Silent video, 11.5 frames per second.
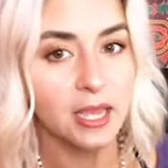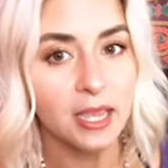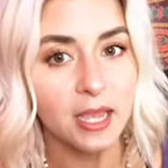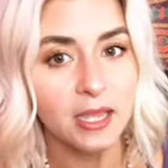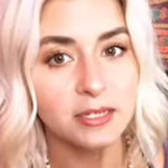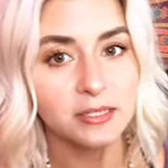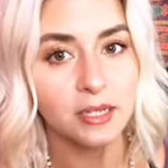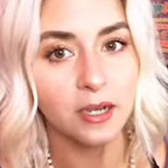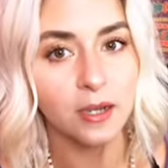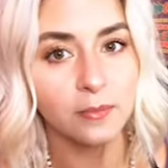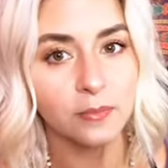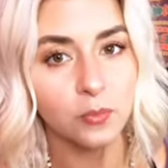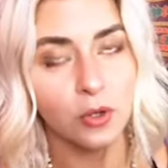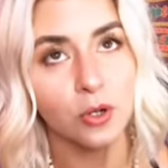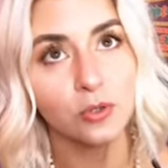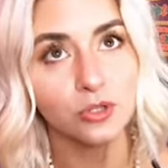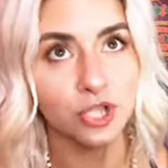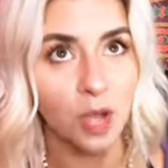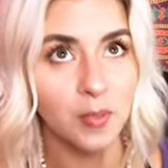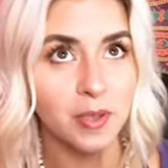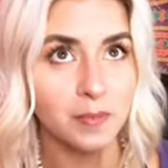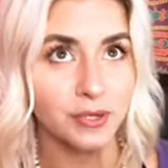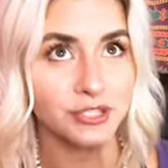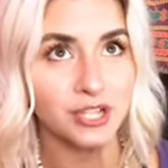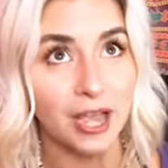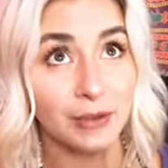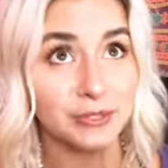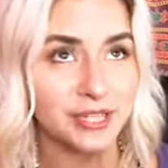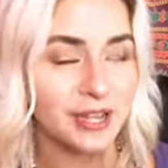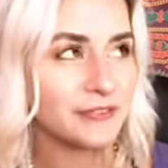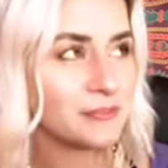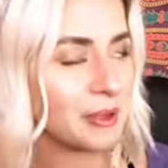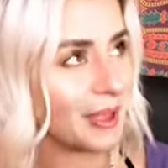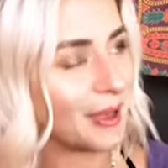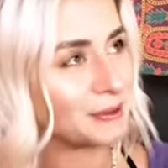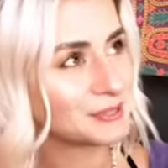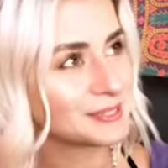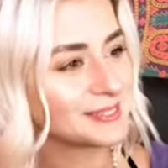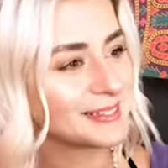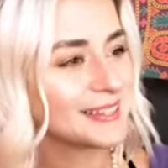And, um, well, go shopping much outside of my house.